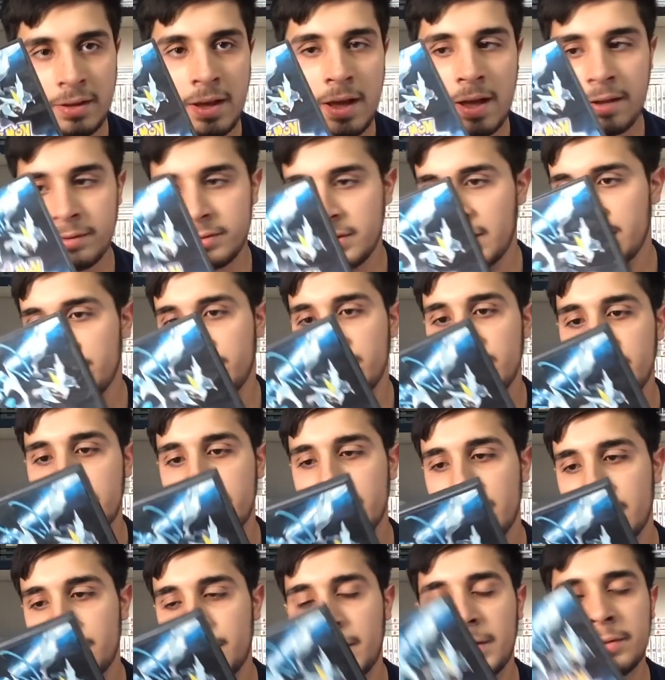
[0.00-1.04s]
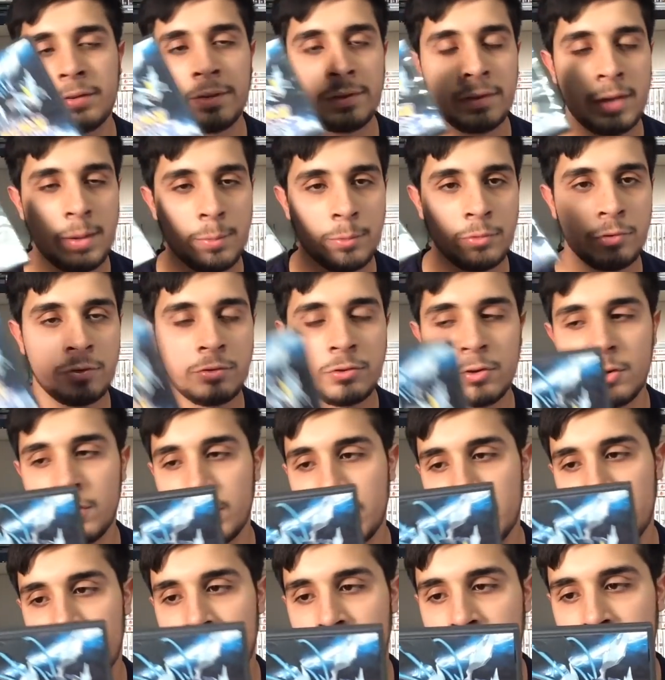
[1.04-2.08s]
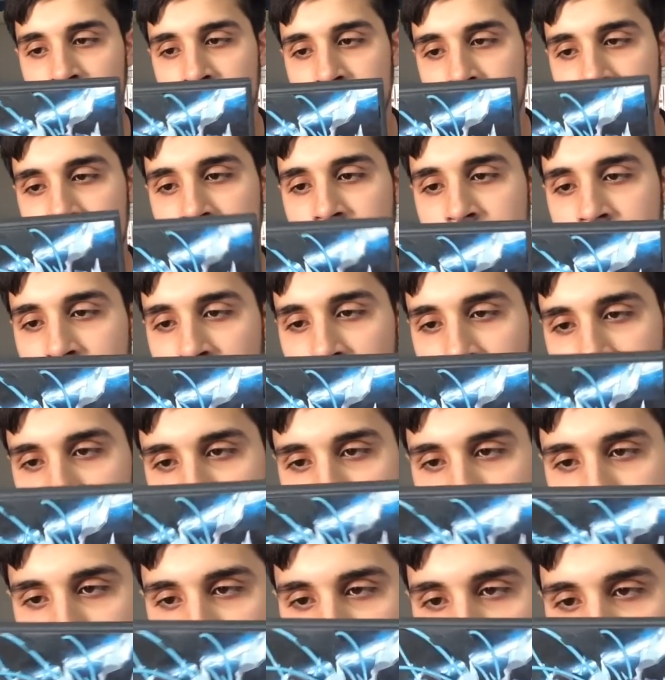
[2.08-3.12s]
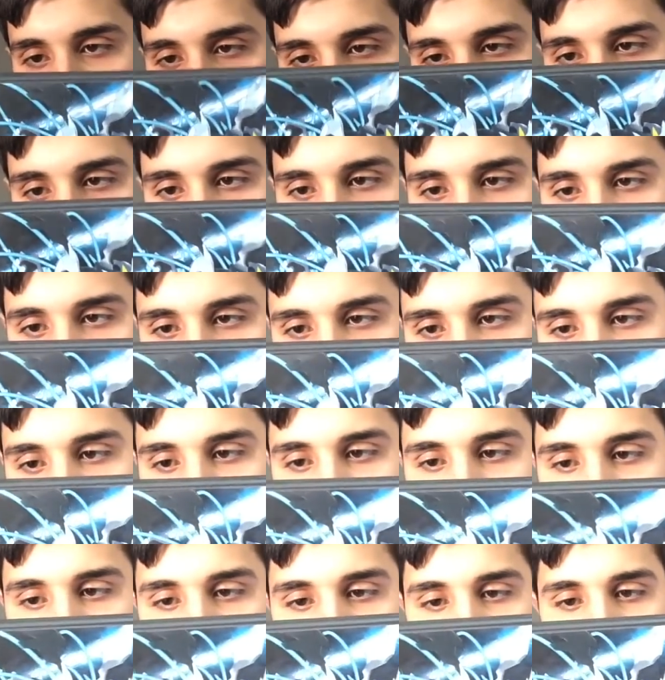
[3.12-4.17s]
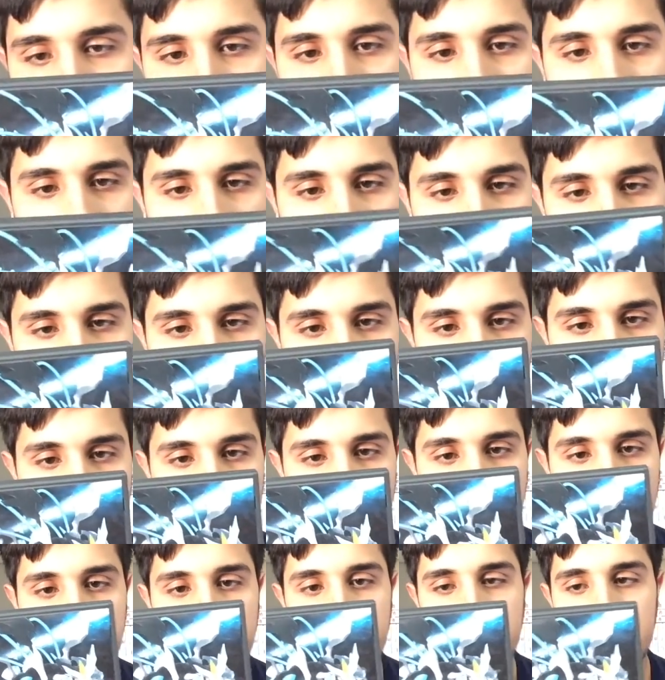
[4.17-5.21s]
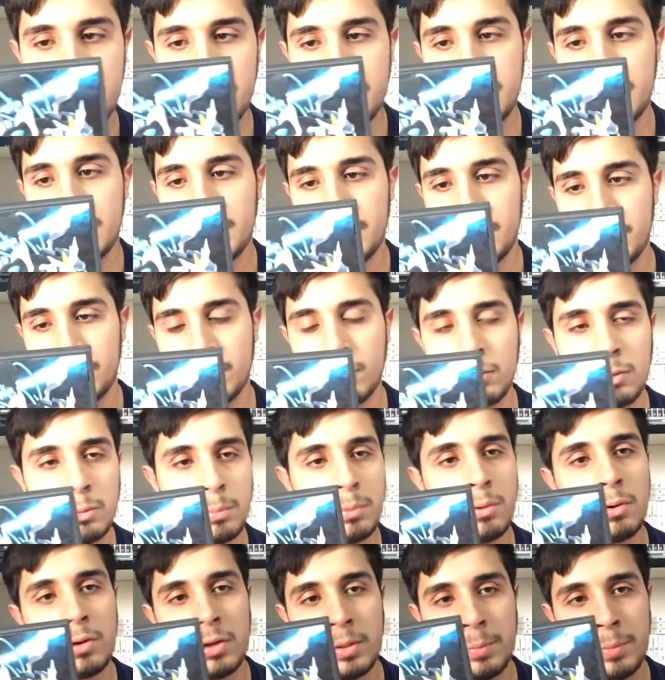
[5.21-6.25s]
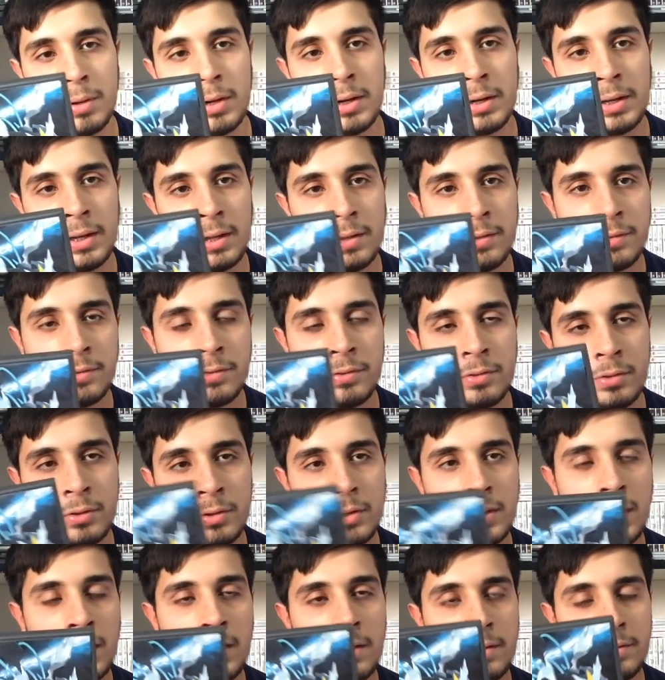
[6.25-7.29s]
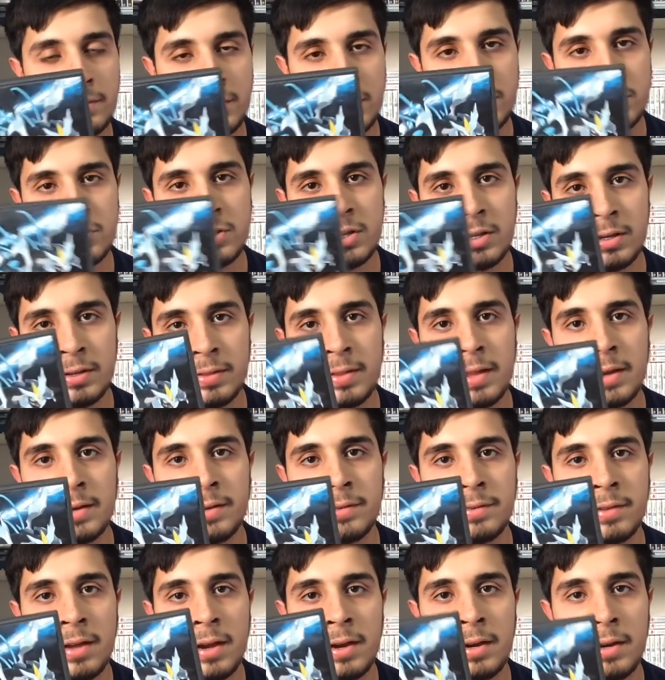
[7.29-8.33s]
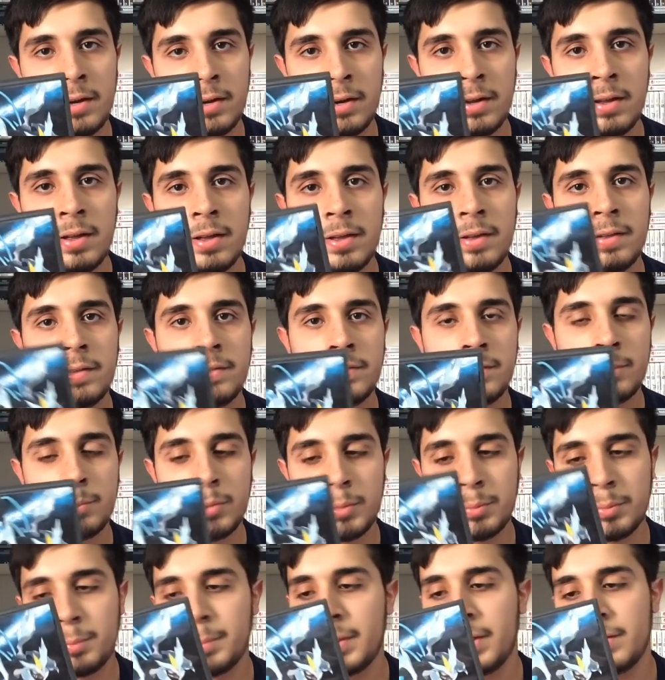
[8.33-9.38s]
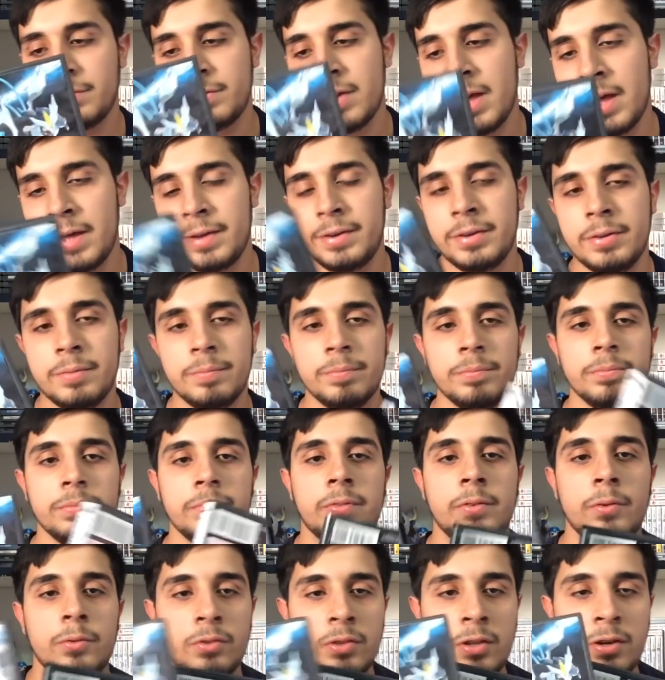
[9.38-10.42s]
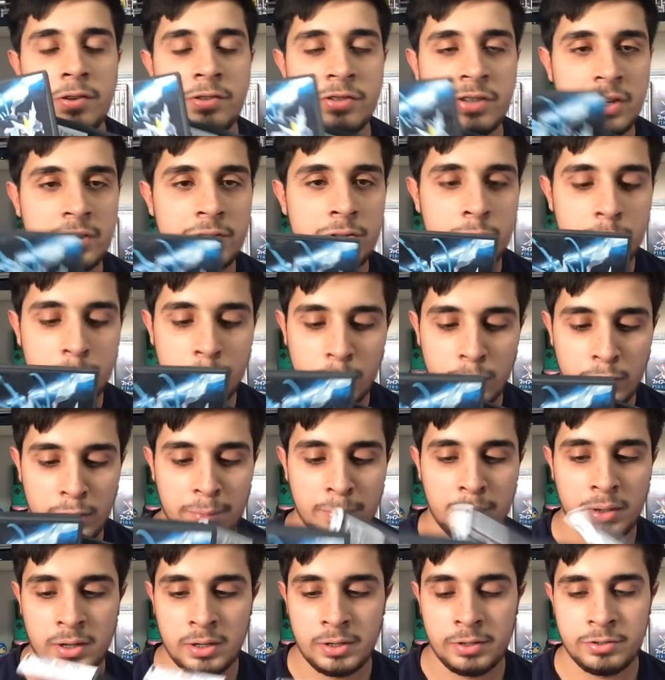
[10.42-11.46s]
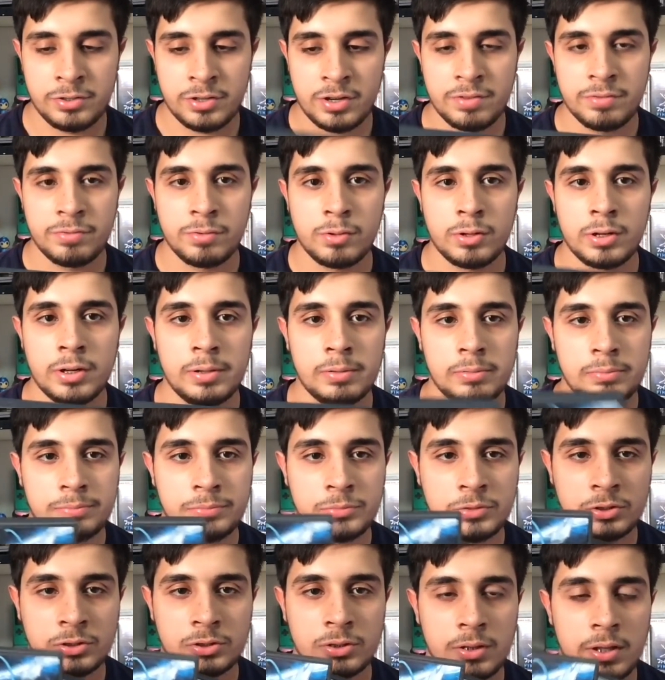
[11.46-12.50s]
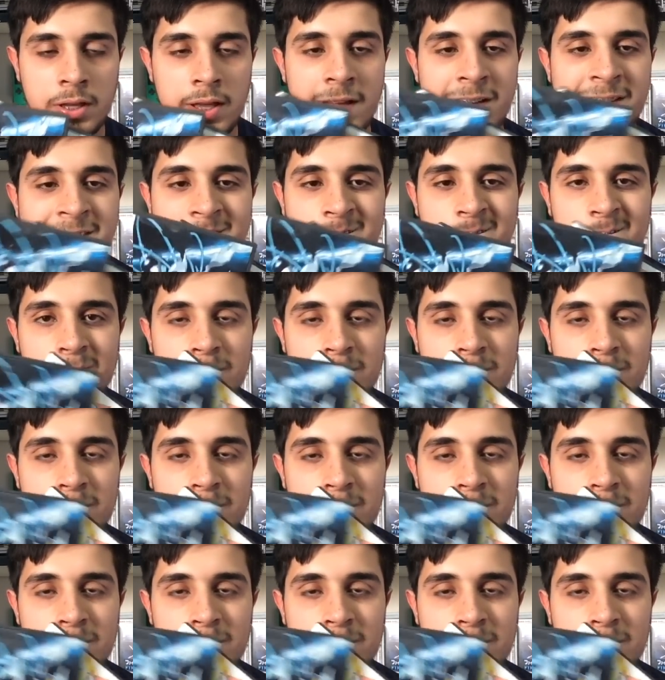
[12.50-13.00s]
ass. Everything about this game was so good. I loved the designs of the characters, and you know, those old Pokemon again, so it kind of satiated that desire some people might have had. There was a lot of Gen 2 Pokemon, Gen 4. So yeah,